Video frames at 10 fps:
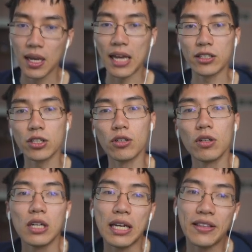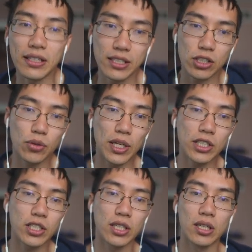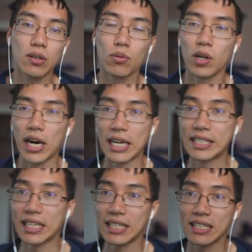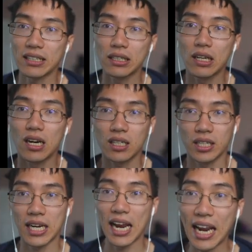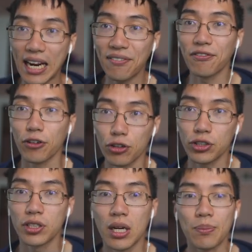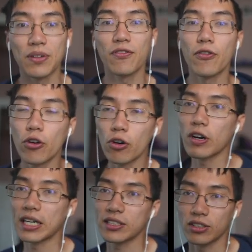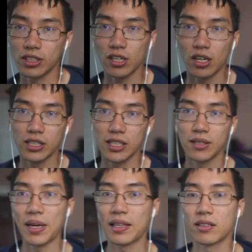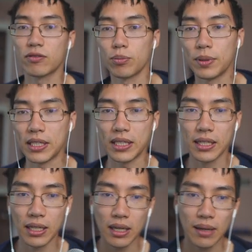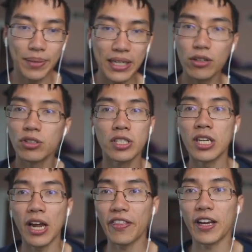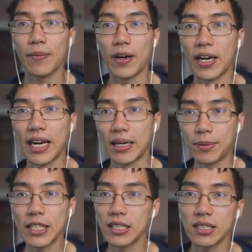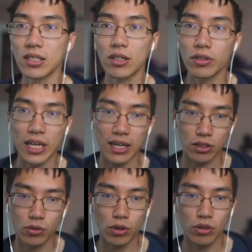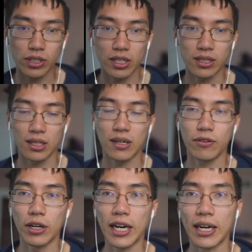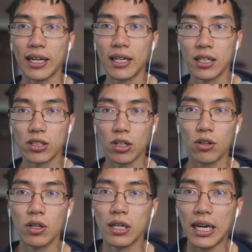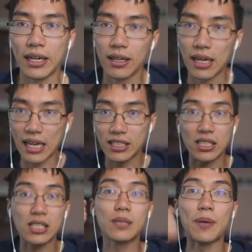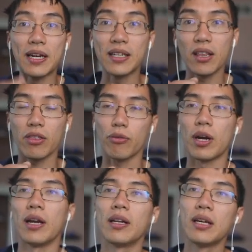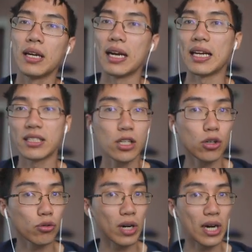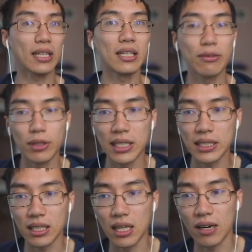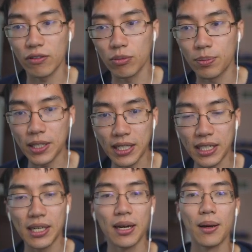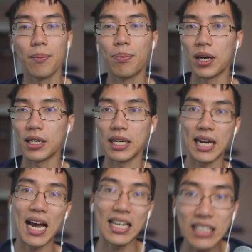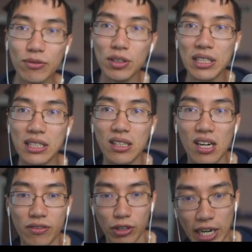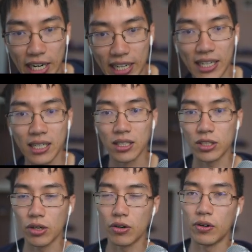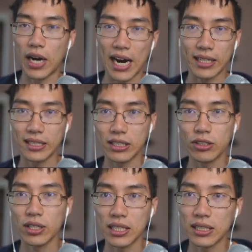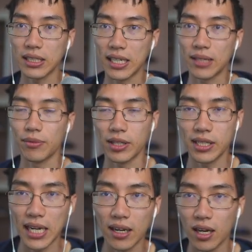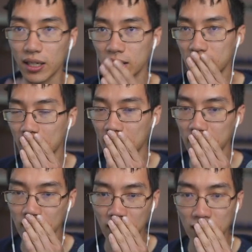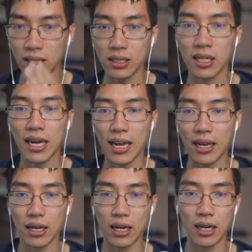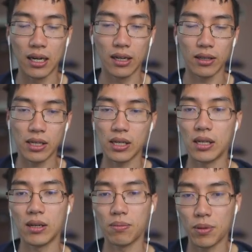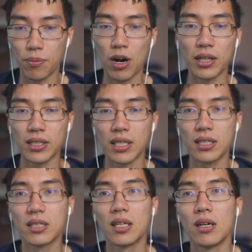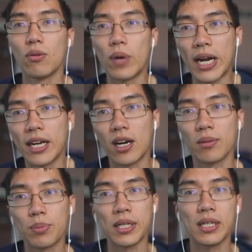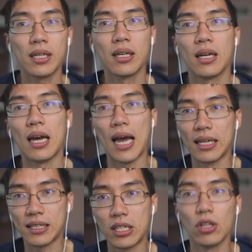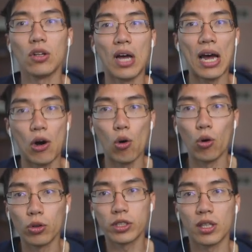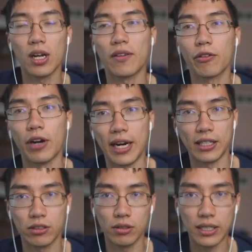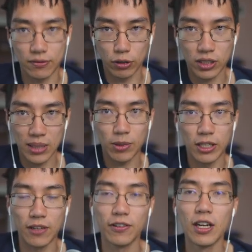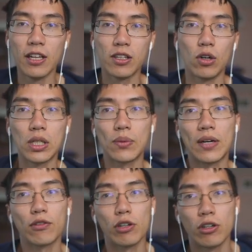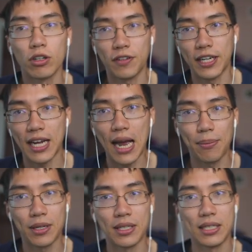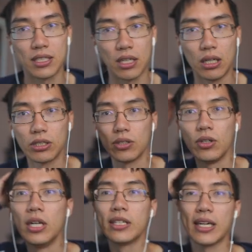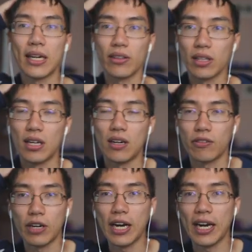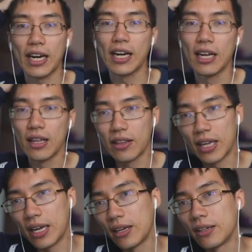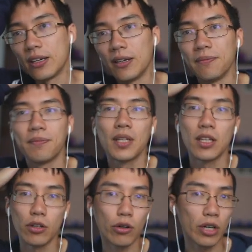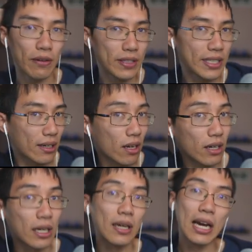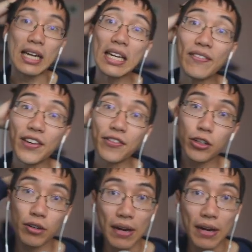And so in this situation where I had taken out a lock on A first, before I started calling into methods for B, B knows nothing about A. B doesn't know that you are holding onto the lock for A. So it has suspended the thread. It has correctly released the lock for B, but it hasn't released the lock for A. So actually you can easily end up with a deadlock in this case because the process waiting on B still holds the lock for A. So like, for example, if the only way for a notify to happen is to also take out the lock for A, then you're going to have a deadlock. And even if you don't